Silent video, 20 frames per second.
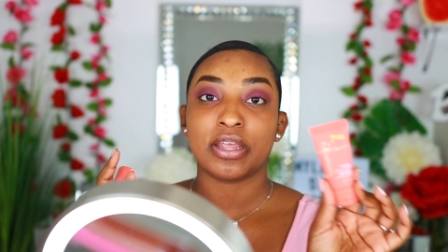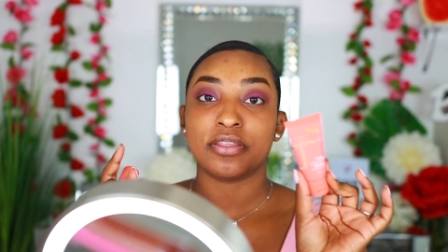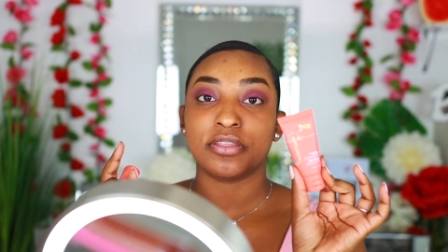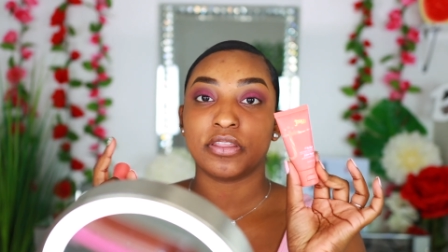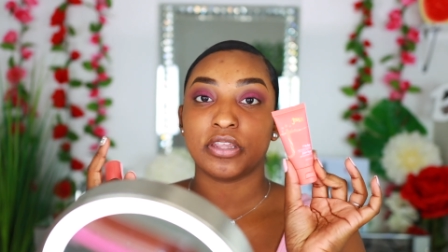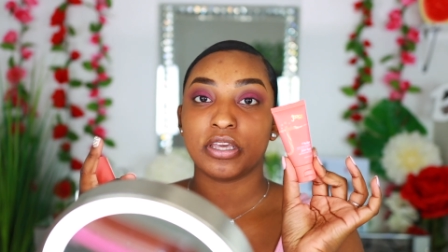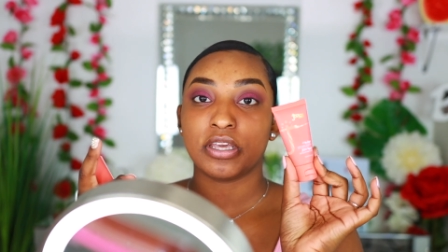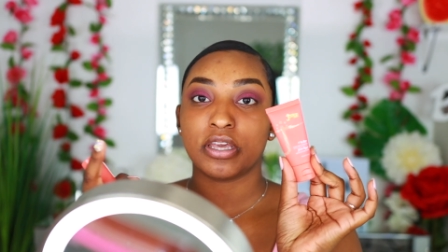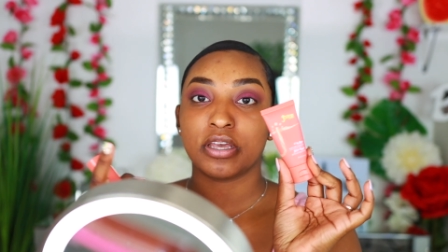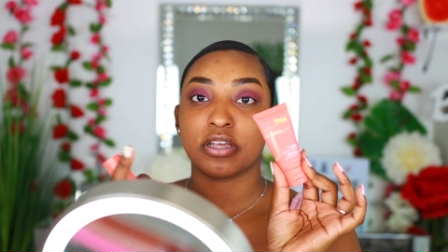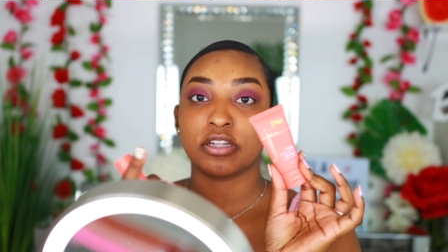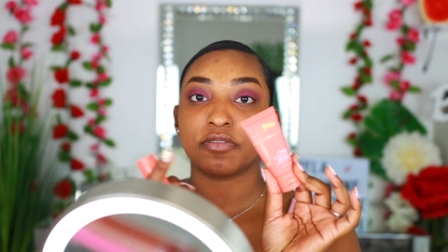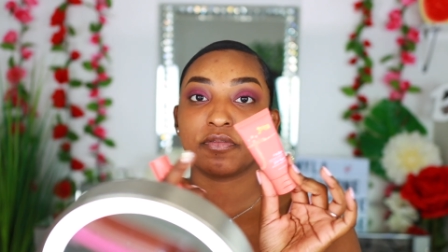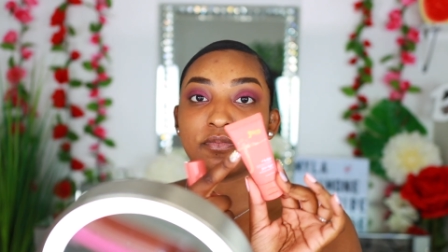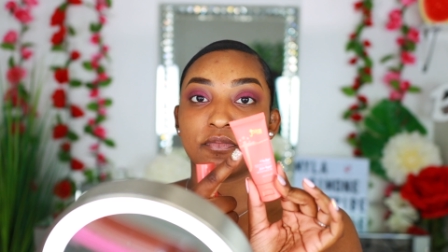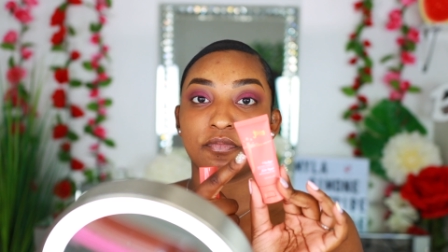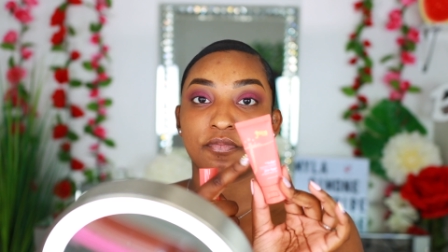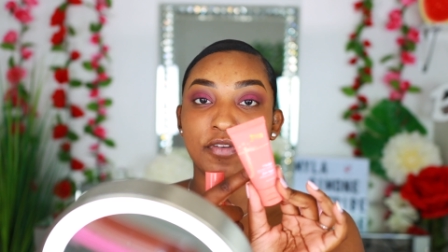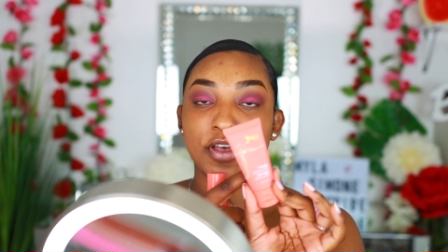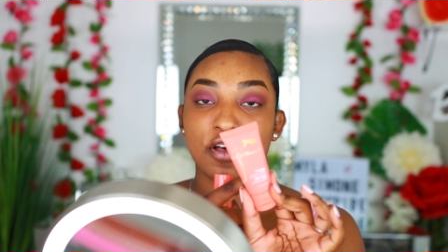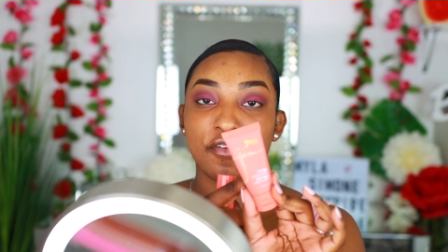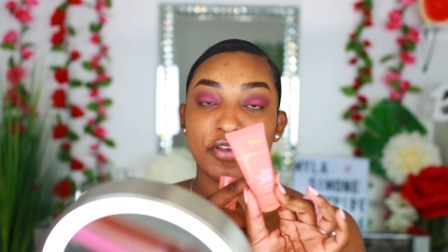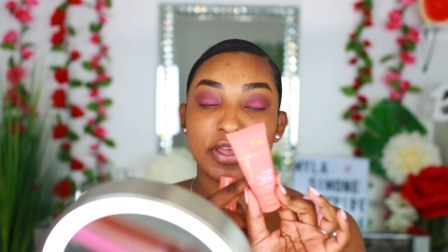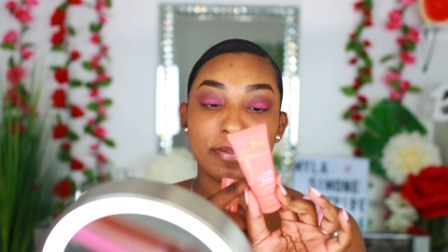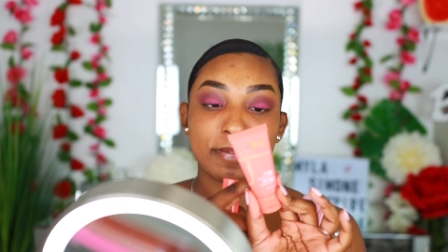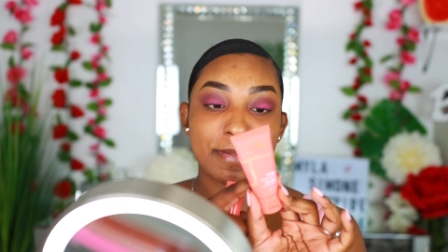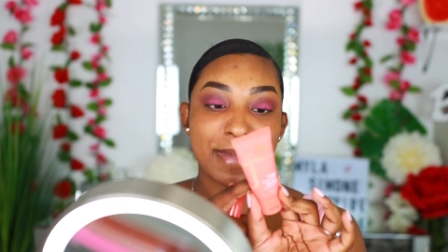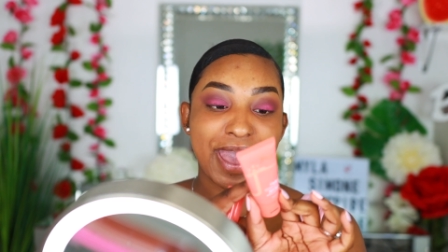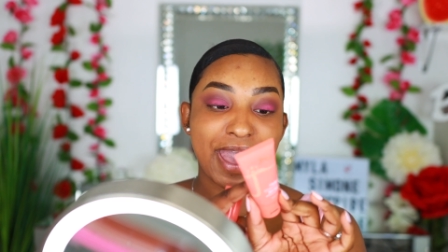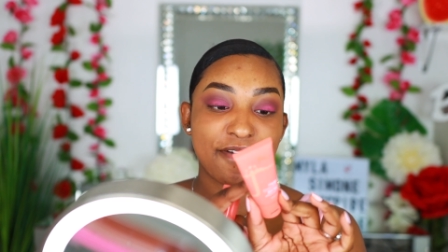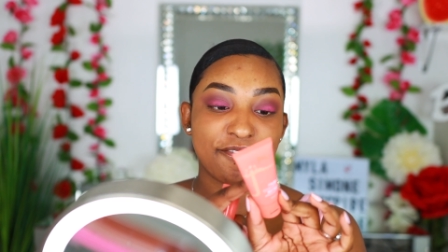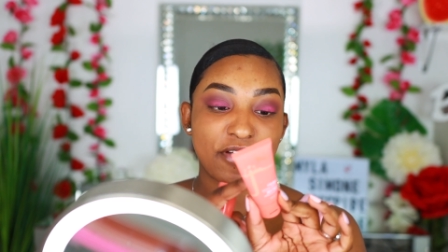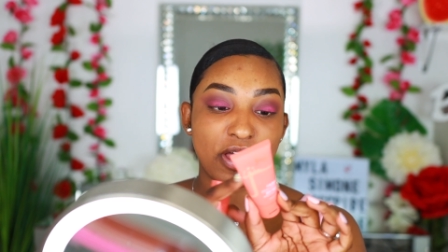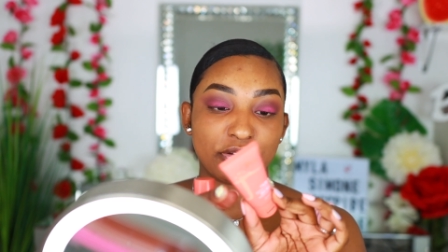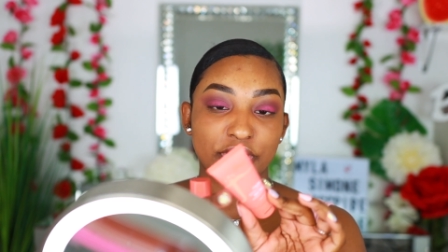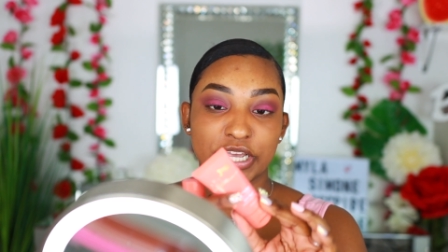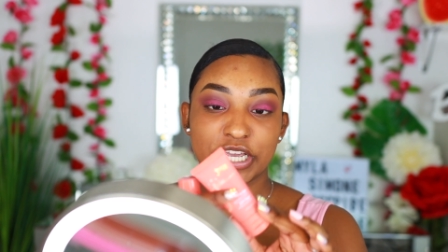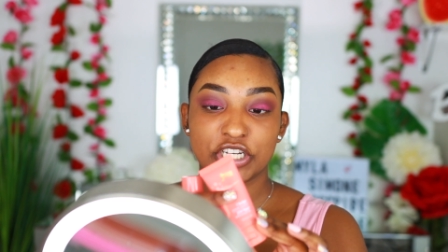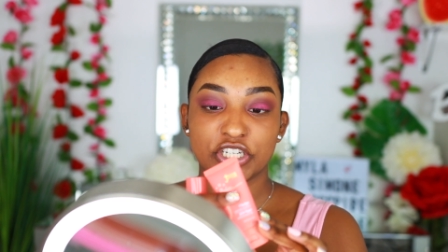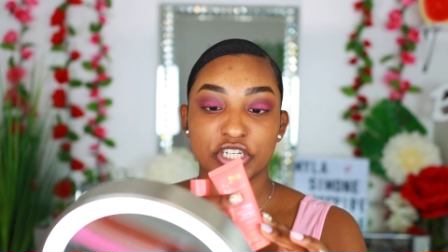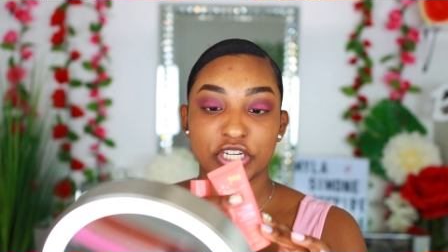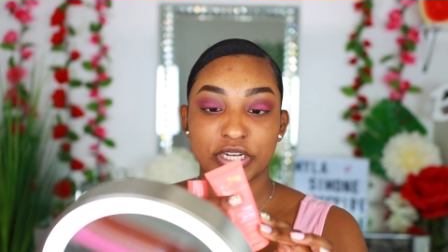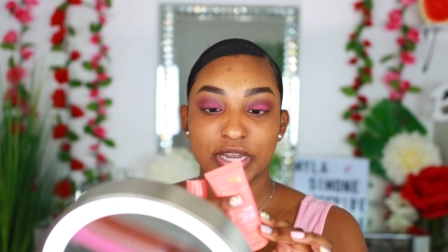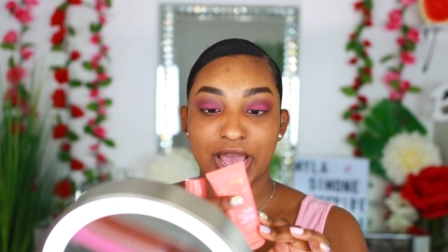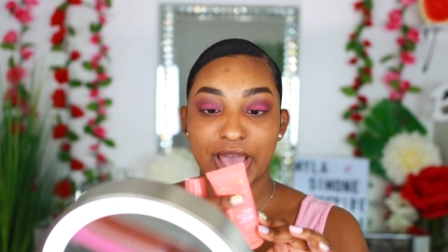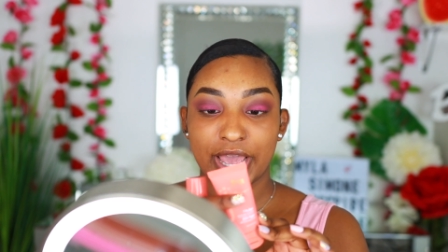In the Velvet Matte Foundation,